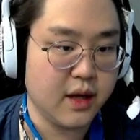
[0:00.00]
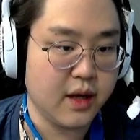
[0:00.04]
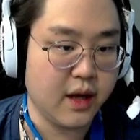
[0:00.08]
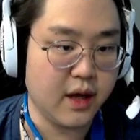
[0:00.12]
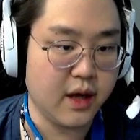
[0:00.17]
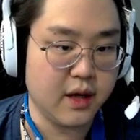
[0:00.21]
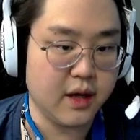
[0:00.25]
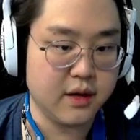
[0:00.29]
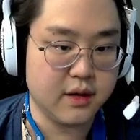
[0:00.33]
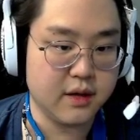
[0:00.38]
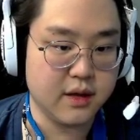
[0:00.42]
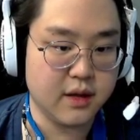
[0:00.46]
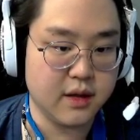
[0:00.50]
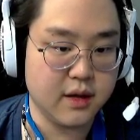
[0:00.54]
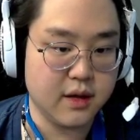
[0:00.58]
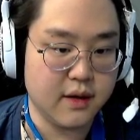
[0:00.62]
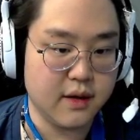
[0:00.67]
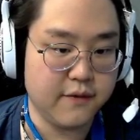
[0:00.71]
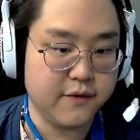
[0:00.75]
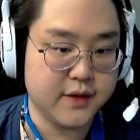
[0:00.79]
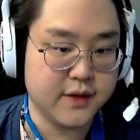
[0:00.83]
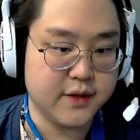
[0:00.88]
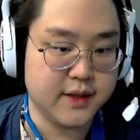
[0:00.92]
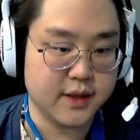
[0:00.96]
and
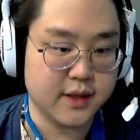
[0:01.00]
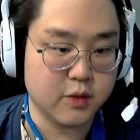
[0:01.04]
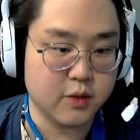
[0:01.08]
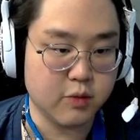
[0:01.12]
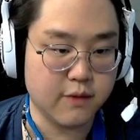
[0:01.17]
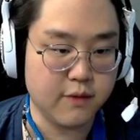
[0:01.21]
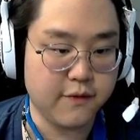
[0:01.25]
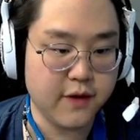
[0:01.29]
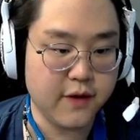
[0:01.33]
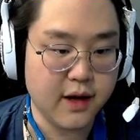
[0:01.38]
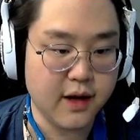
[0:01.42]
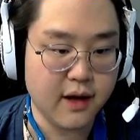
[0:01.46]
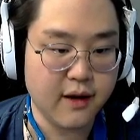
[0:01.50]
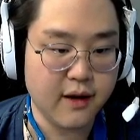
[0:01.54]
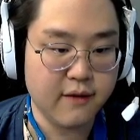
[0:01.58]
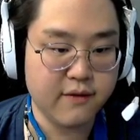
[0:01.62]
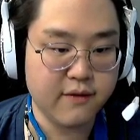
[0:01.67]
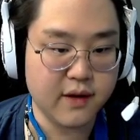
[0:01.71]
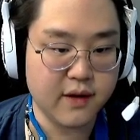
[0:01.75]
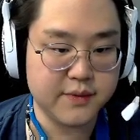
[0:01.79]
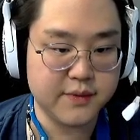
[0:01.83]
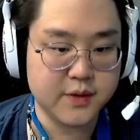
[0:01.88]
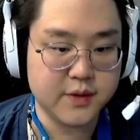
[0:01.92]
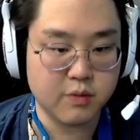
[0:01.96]
6-1-5,
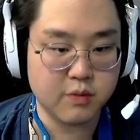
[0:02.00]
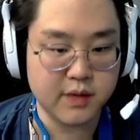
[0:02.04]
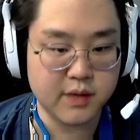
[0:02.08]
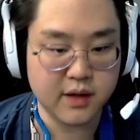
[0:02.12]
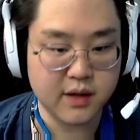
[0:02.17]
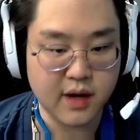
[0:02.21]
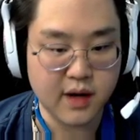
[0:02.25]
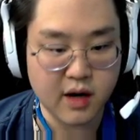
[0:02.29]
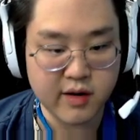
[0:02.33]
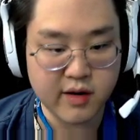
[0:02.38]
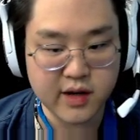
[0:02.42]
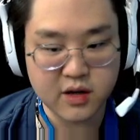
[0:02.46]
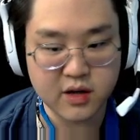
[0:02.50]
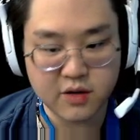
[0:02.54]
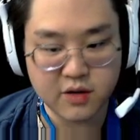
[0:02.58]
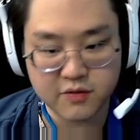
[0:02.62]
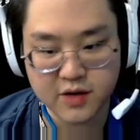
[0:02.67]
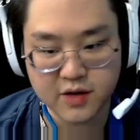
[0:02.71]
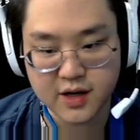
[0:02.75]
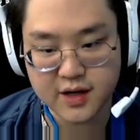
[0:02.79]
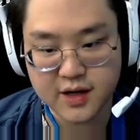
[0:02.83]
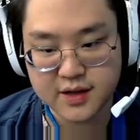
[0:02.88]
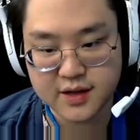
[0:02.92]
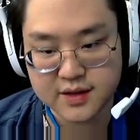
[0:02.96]
I've still been carrying on
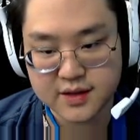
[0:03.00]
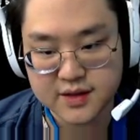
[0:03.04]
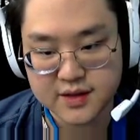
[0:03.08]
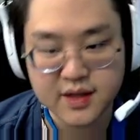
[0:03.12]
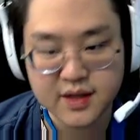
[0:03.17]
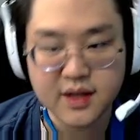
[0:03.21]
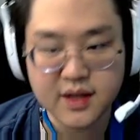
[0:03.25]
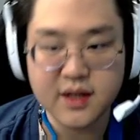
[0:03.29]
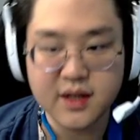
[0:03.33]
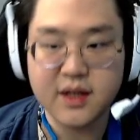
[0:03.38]
Ryze.